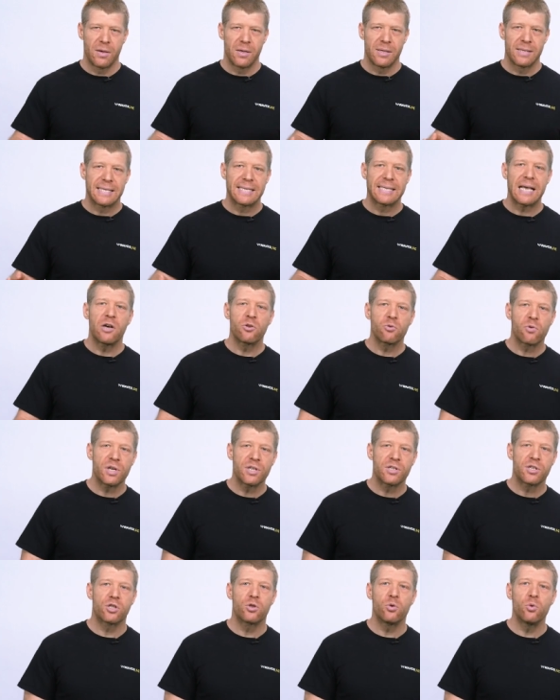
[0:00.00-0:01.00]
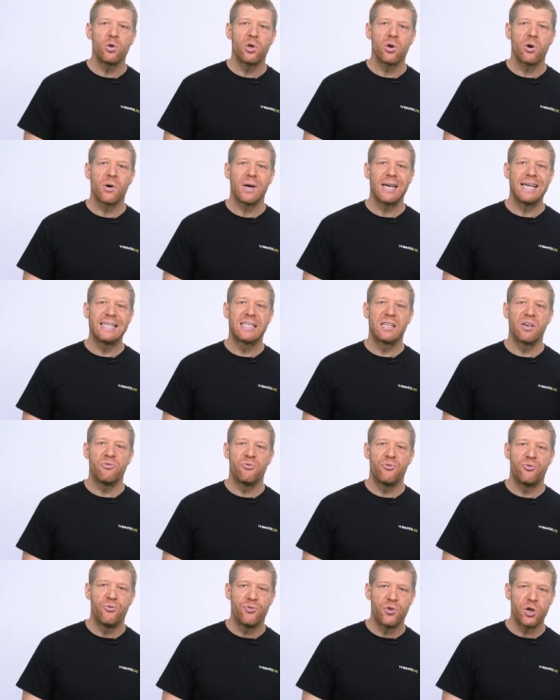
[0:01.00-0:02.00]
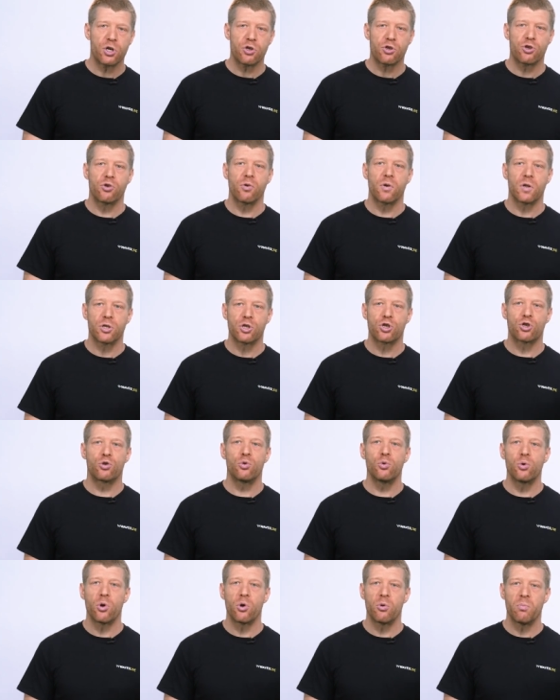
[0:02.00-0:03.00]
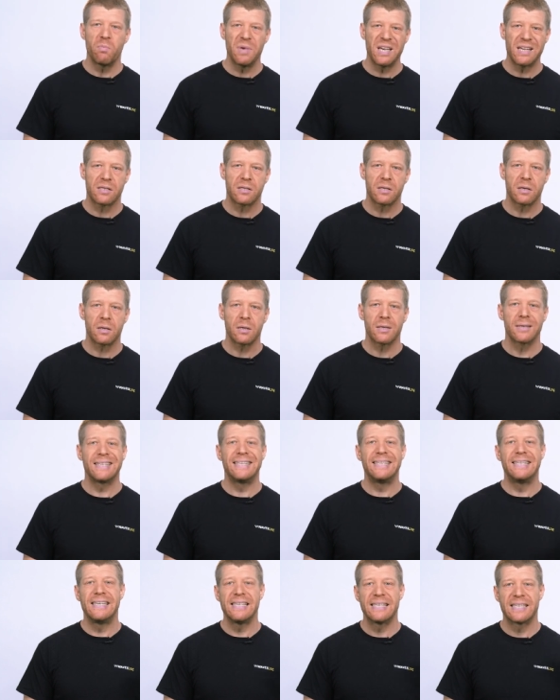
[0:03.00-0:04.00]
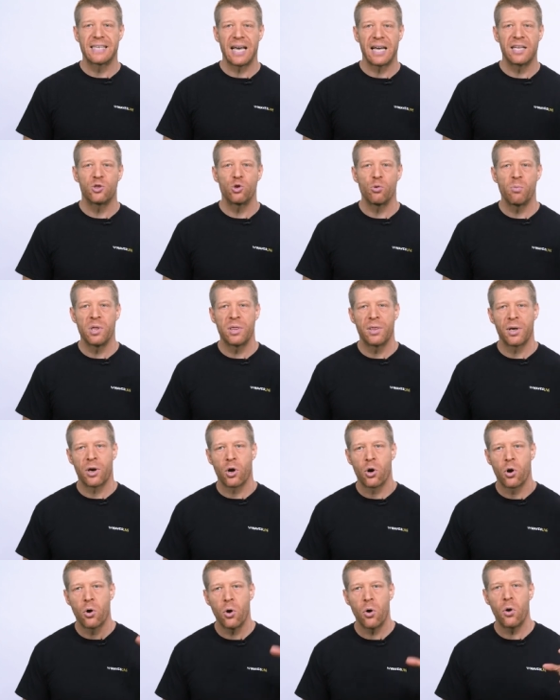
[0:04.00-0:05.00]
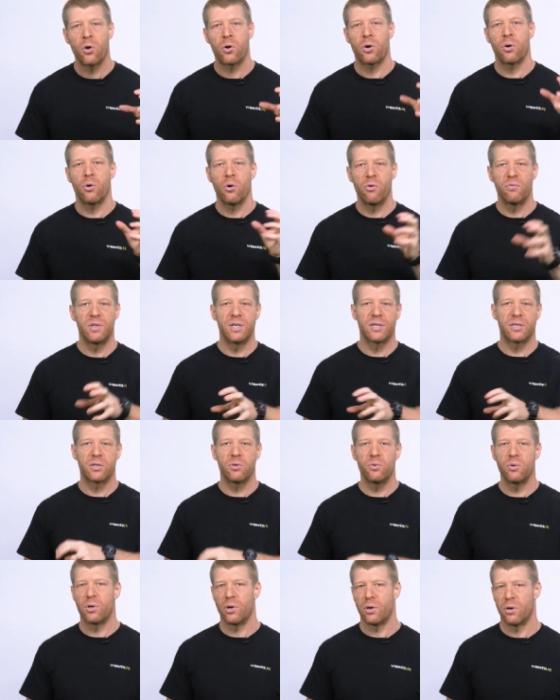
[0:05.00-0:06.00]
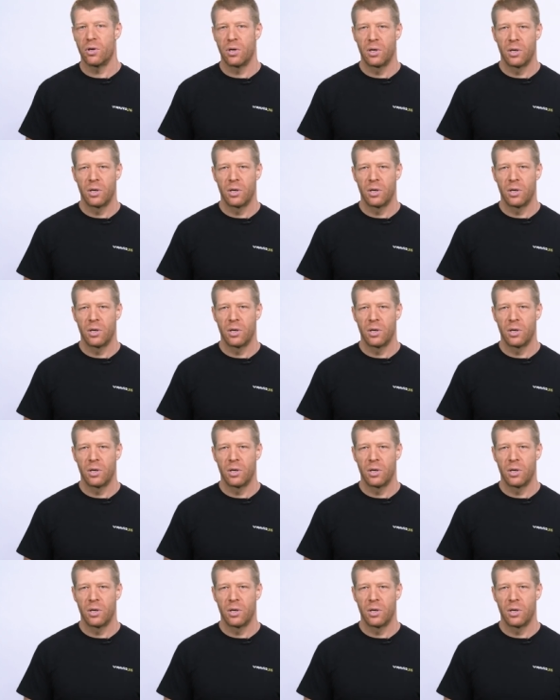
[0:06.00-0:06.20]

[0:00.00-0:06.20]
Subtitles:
SoundGrid Studio is a virtual studio mixer designed to be the core of the studio.